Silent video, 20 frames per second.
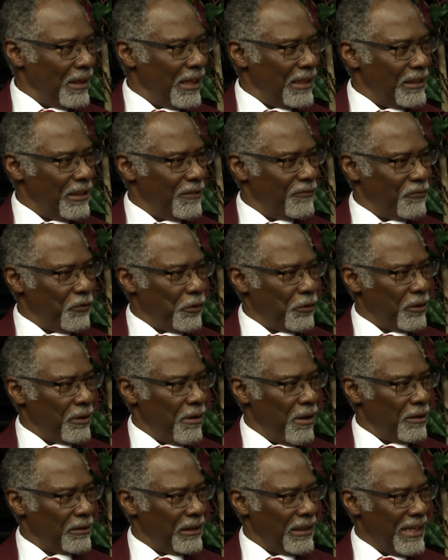And then further
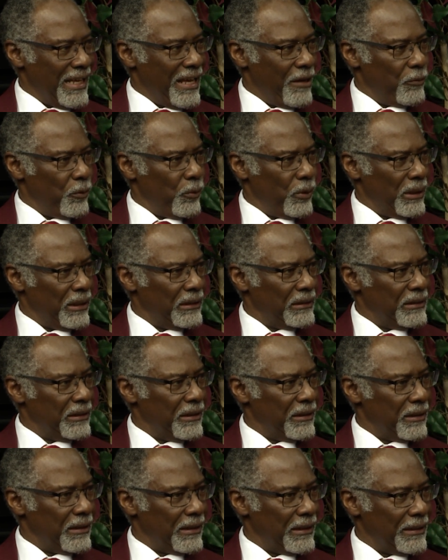along the line, we went and did
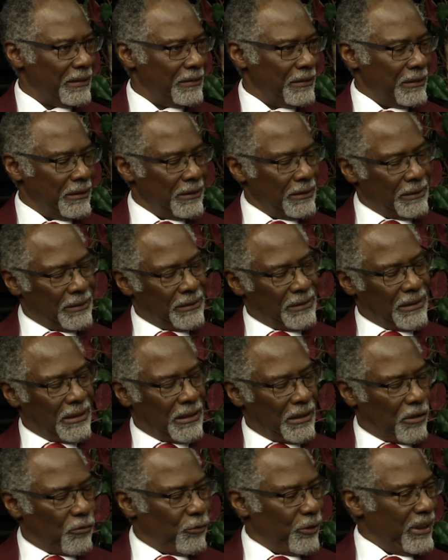a
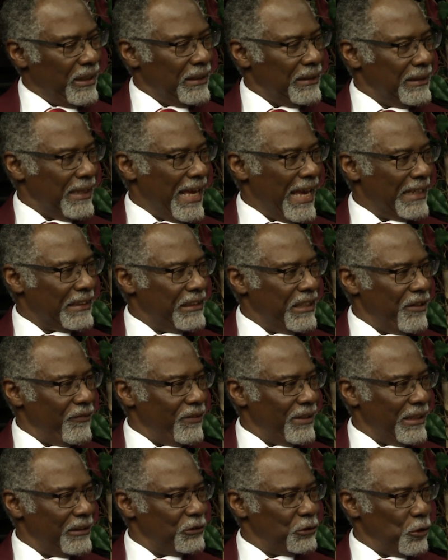reading activity
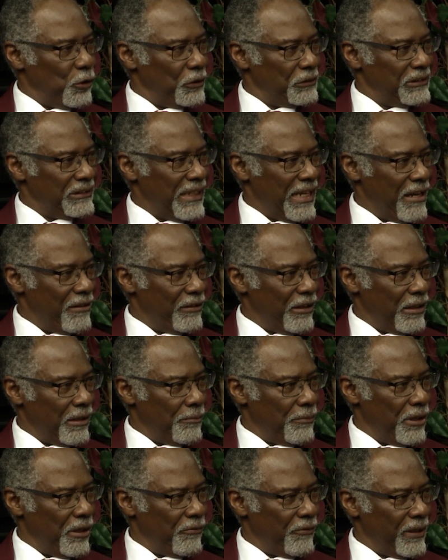at Georgetown
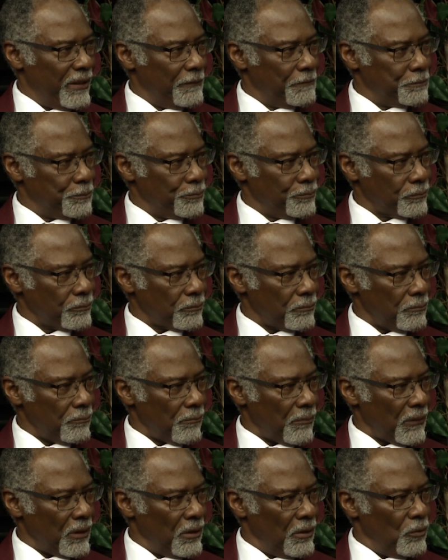Elementary,
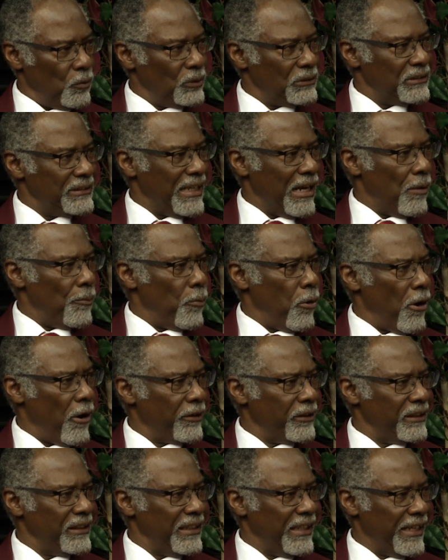which is our partner
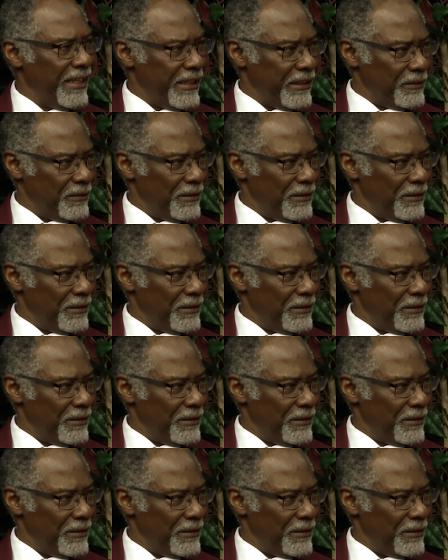in Ed.